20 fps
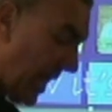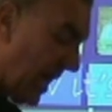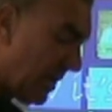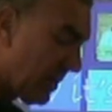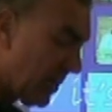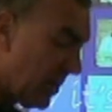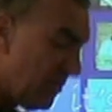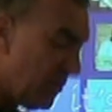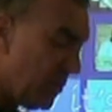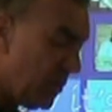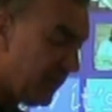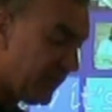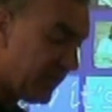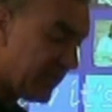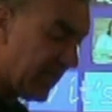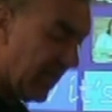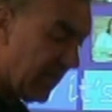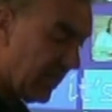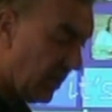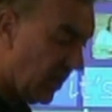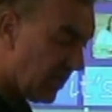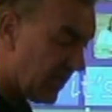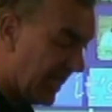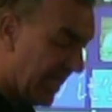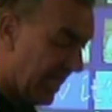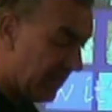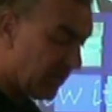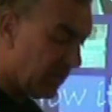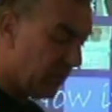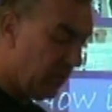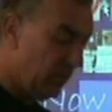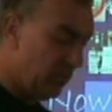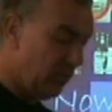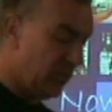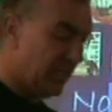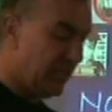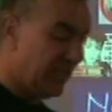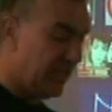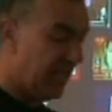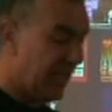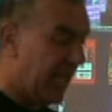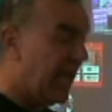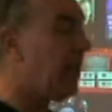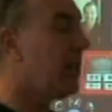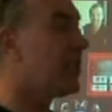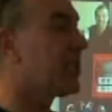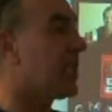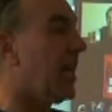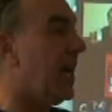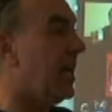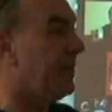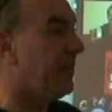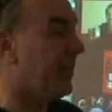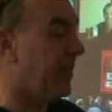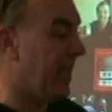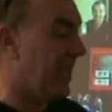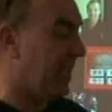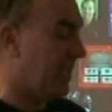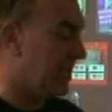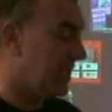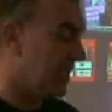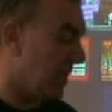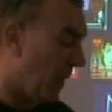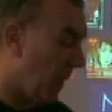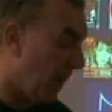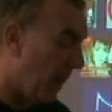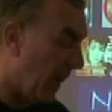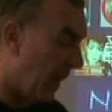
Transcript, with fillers: I'm going to move on now to health side of things.